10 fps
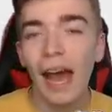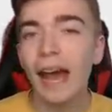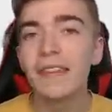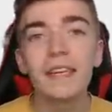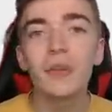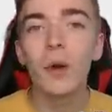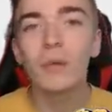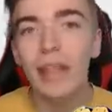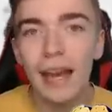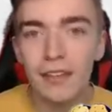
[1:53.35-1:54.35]
and they
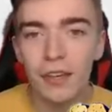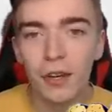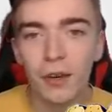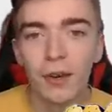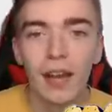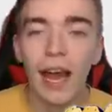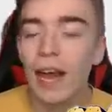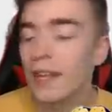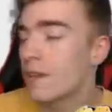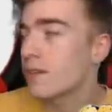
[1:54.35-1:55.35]
don't let you.
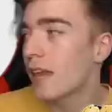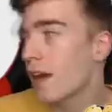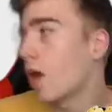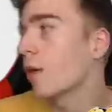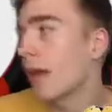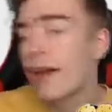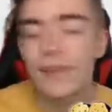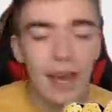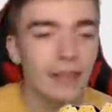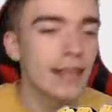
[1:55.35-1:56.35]
And I was like, okay,
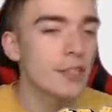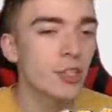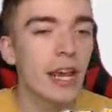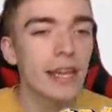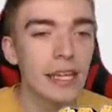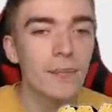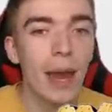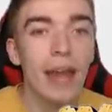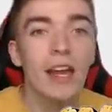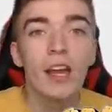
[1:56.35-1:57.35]
yeah, let's check
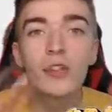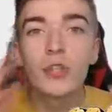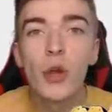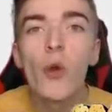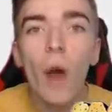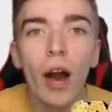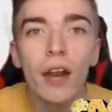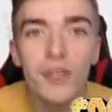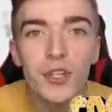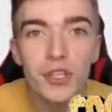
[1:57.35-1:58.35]
eBay.
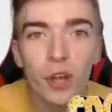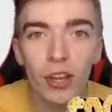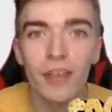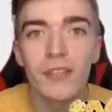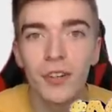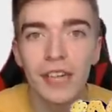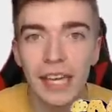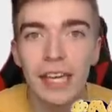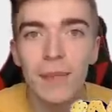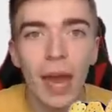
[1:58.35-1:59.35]
$200 on
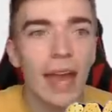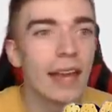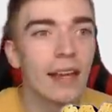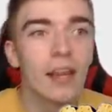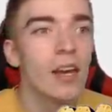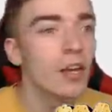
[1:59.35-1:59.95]
eBay.